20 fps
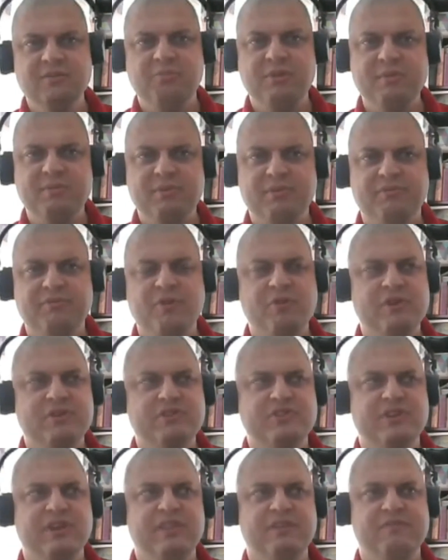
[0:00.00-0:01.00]
people
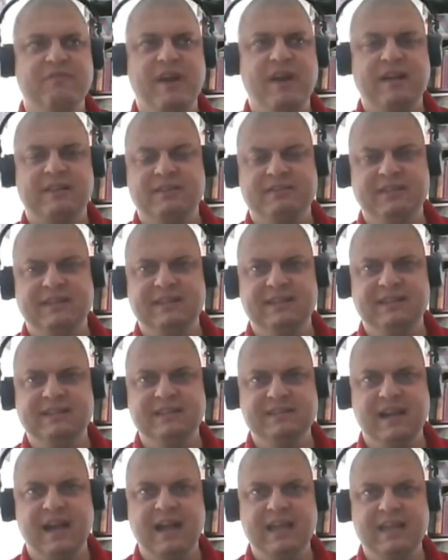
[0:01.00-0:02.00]
focus on the fact that they
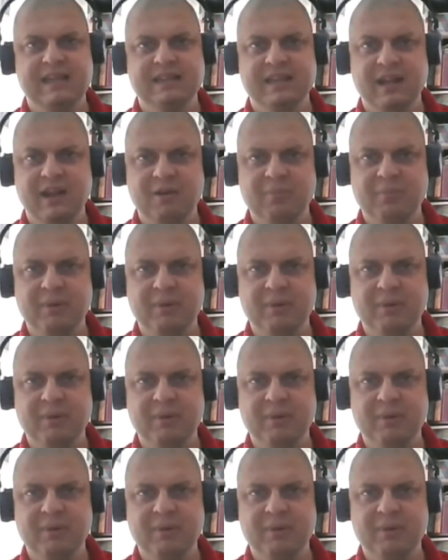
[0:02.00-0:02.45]
didn't die in there.